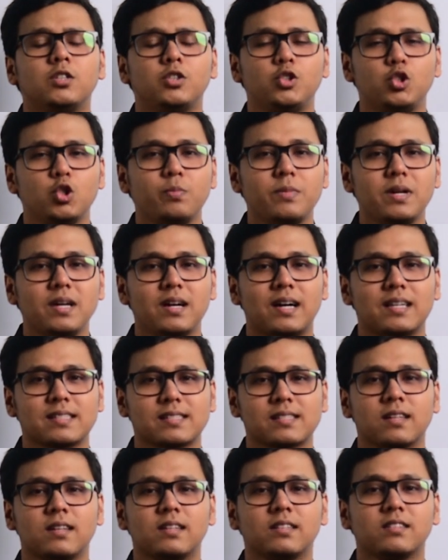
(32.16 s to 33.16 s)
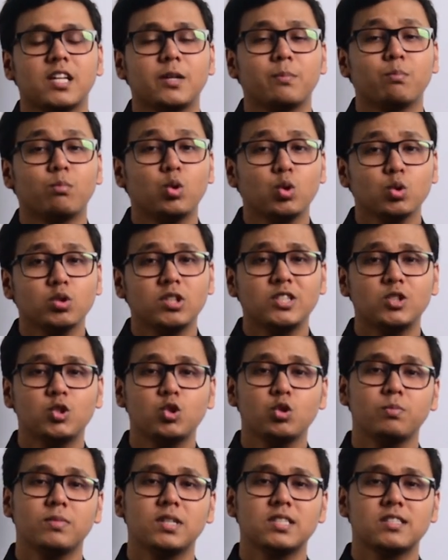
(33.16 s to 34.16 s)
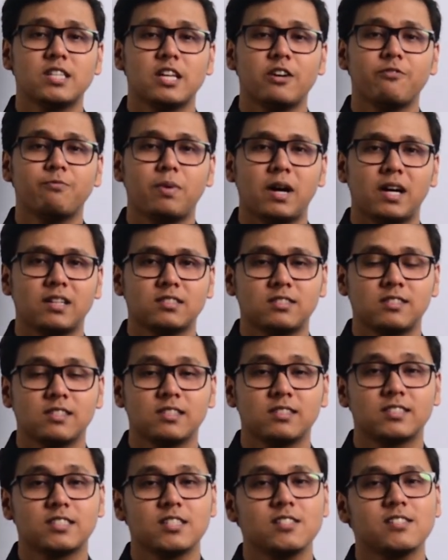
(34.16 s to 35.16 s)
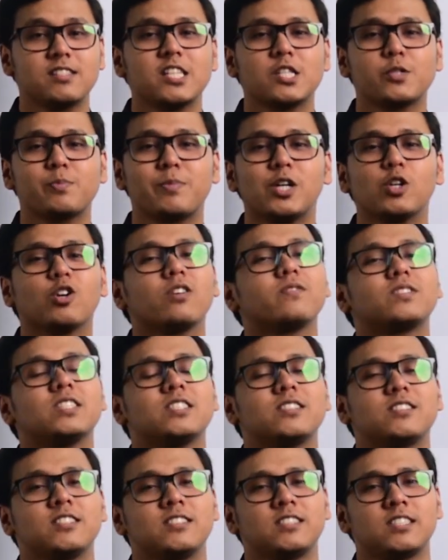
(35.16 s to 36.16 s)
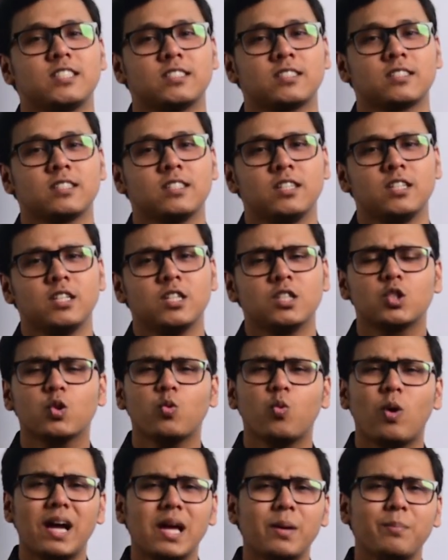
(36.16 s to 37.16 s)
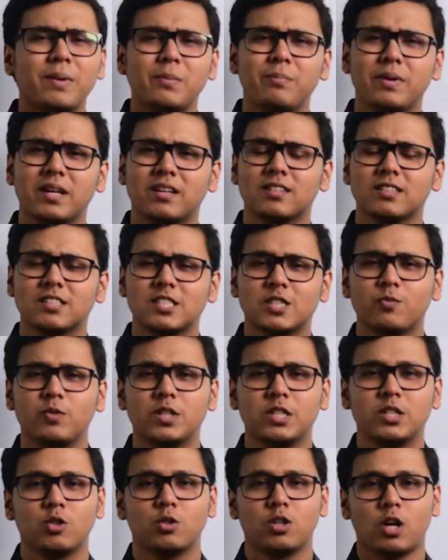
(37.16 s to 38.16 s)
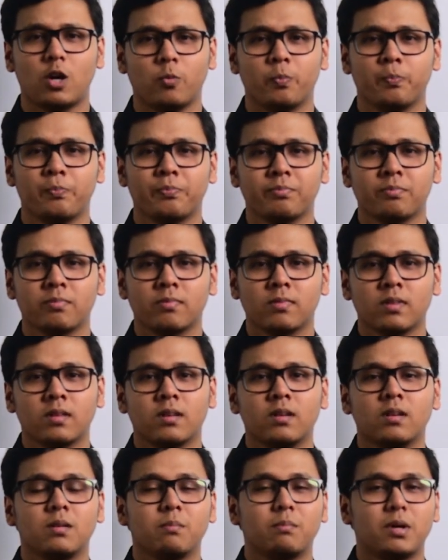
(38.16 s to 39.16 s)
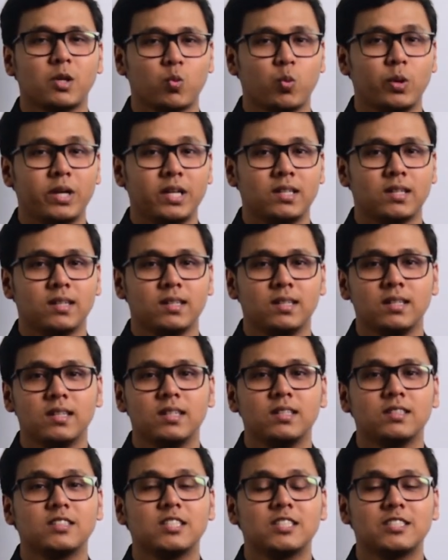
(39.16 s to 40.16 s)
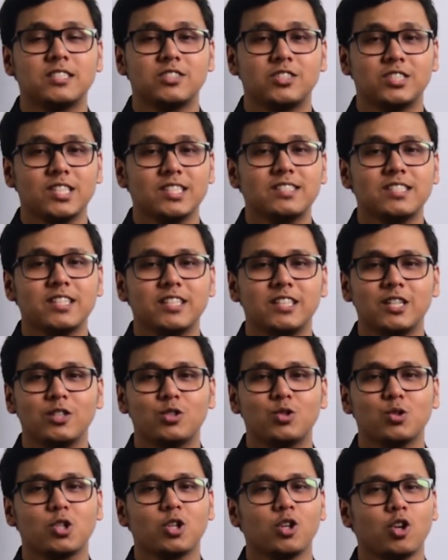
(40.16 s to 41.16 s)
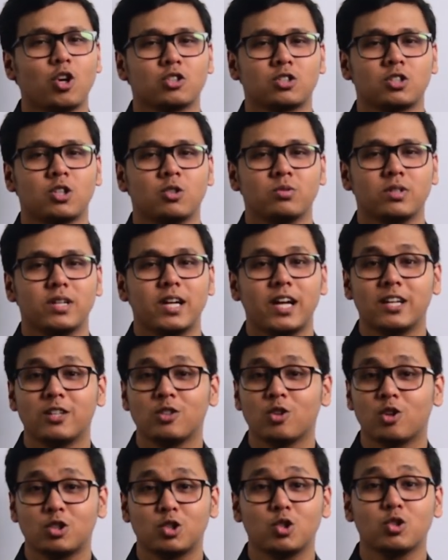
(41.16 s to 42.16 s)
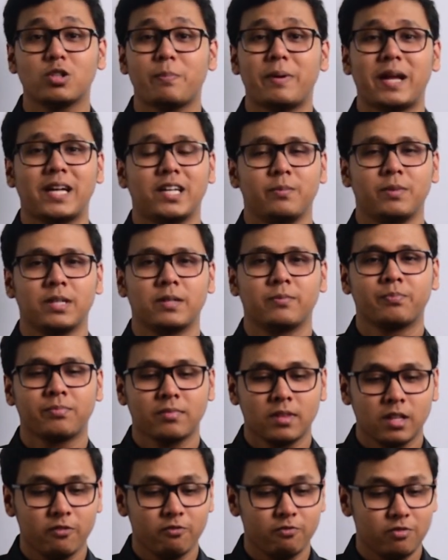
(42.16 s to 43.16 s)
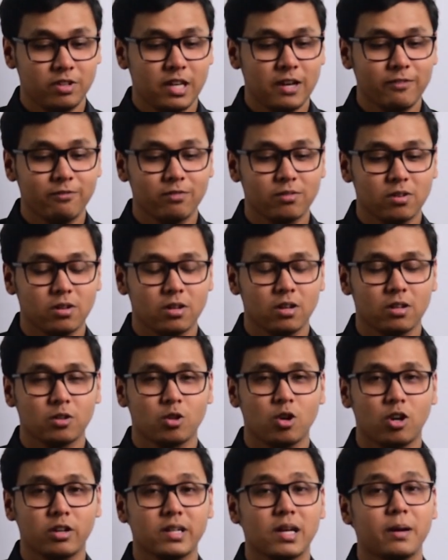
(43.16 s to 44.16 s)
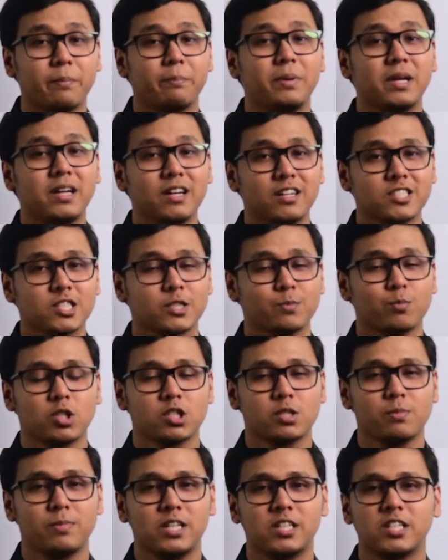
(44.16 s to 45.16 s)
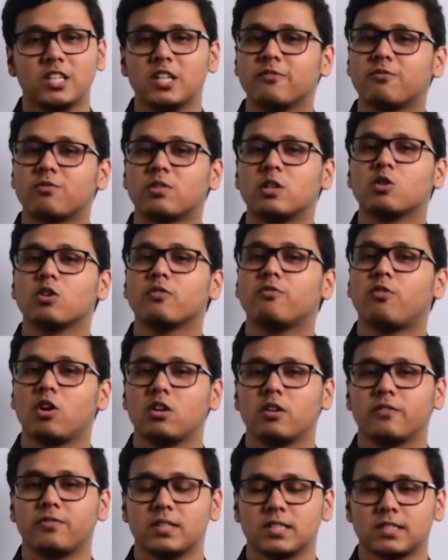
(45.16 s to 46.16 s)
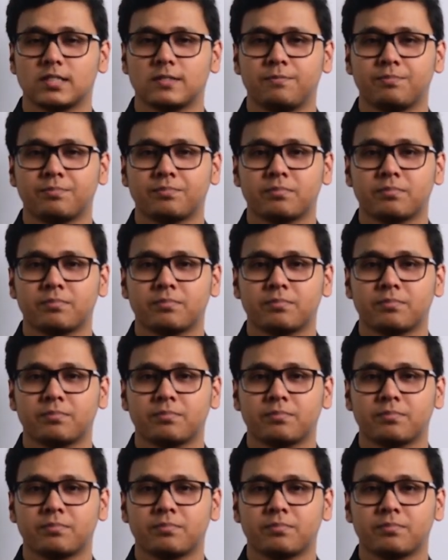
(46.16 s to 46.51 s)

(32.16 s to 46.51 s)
You may ask that more than 2 months have passed since the spread of this disease. So why am I making this video now? But wait, this is just an end to the lockdown and not to the pandemic. We have got a bigger responsibility in front of all of us.